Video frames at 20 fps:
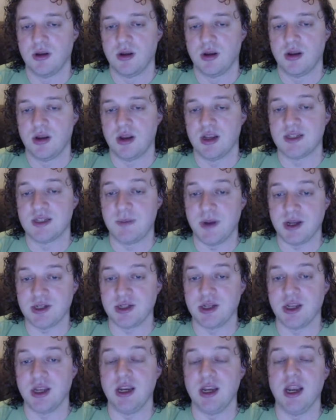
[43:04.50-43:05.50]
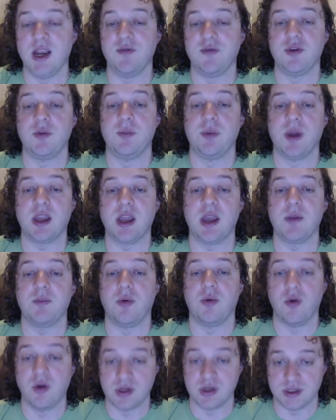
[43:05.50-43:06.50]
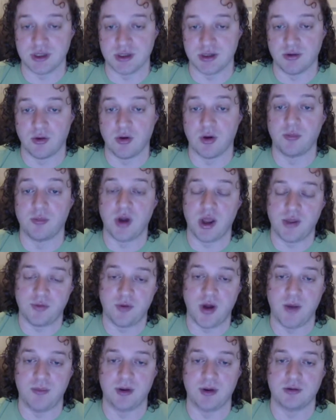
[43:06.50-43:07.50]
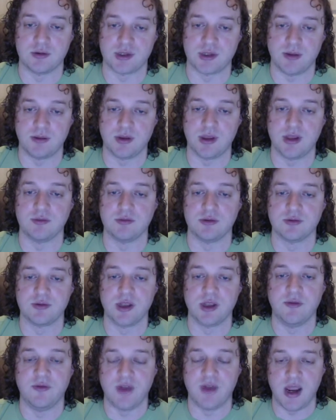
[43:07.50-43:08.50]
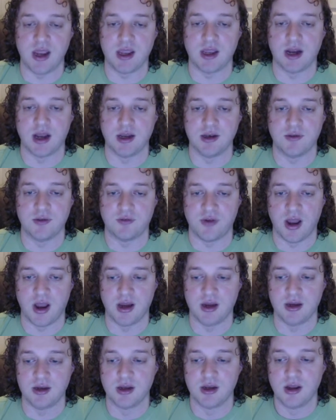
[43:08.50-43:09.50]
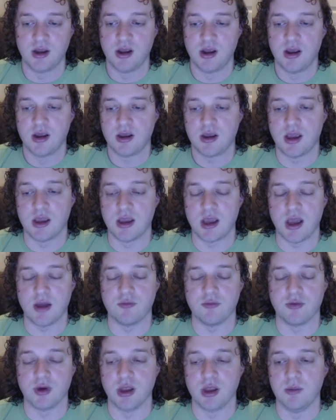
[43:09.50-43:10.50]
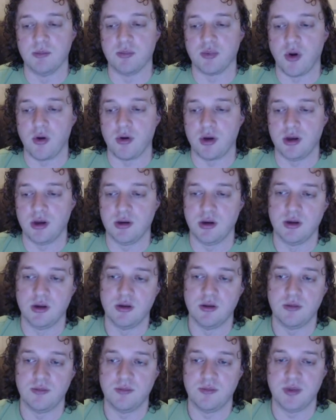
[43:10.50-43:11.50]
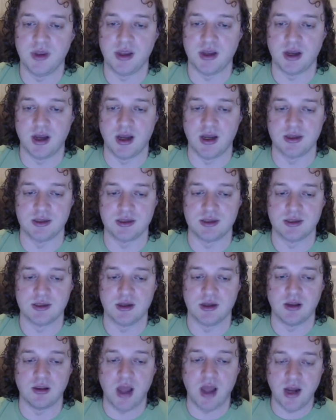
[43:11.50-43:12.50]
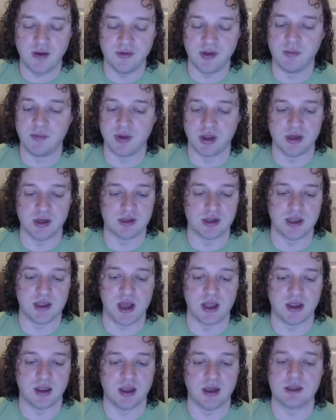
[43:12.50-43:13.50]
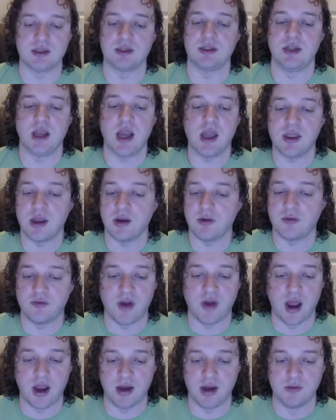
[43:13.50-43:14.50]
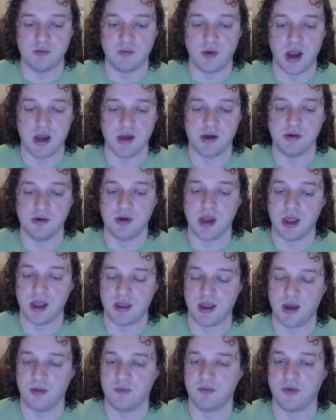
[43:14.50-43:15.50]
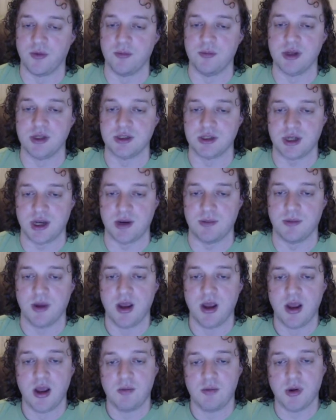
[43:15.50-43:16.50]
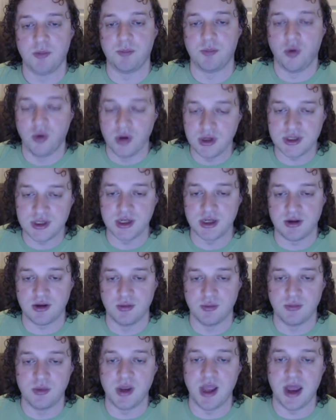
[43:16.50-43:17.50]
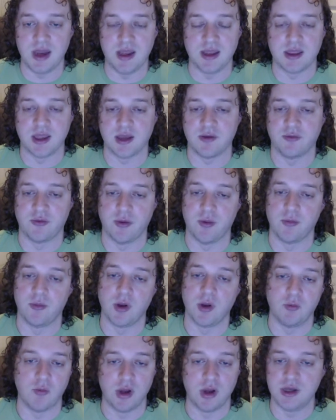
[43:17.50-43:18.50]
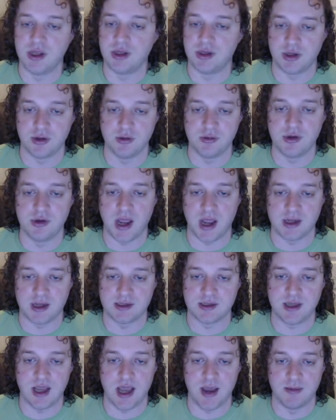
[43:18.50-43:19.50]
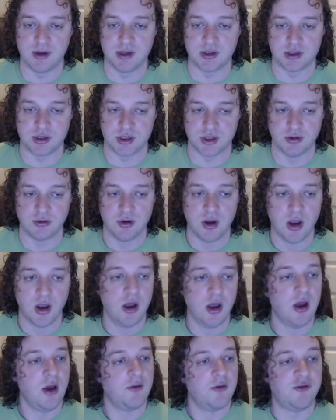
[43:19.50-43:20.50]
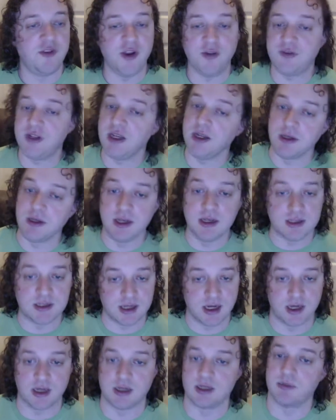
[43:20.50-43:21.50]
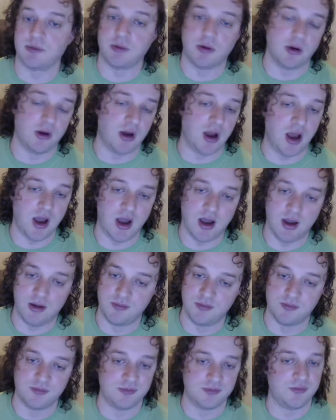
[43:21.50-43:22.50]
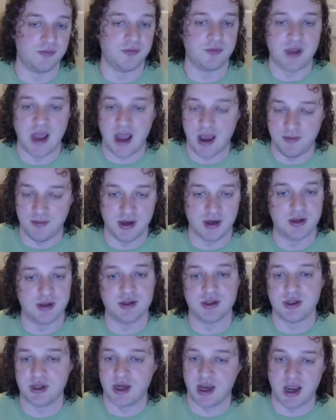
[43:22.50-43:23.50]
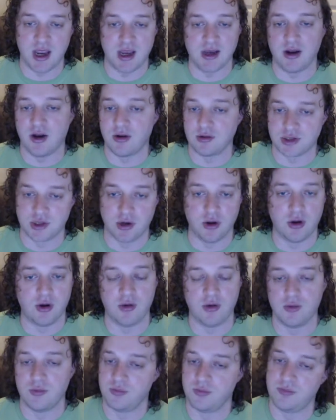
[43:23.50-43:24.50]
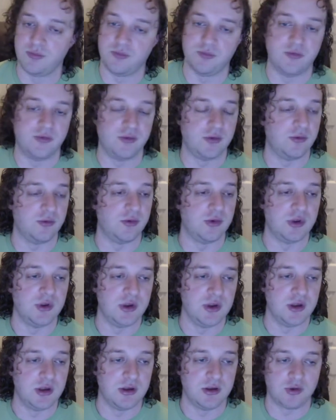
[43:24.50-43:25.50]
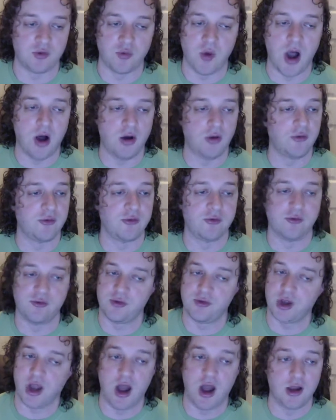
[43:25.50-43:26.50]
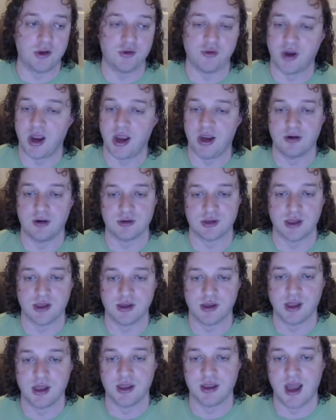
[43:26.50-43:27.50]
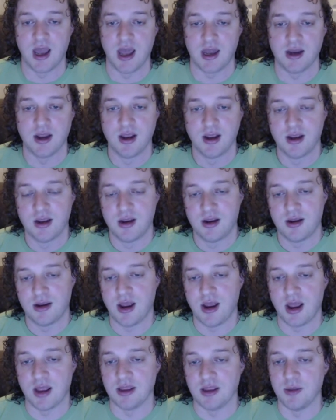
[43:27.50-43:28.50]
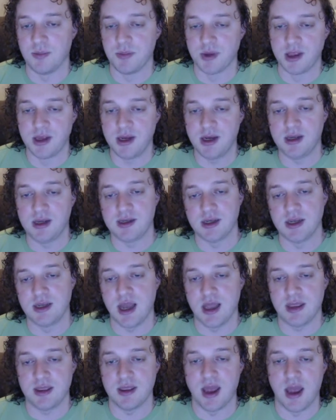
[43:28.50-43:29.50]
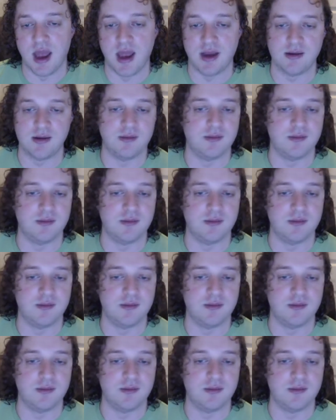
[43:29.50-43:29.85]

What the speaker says: especially if you pick a poison or breath weapon or something that was really vague and undefined, can get really broken, because a lot of the abilities on that list, yeah, they're fine when you get them from beast shape. But poison could be anything from like 1d2 dex damage to 50d6 damage, and also 12 con drain or something like that. And the ability to get that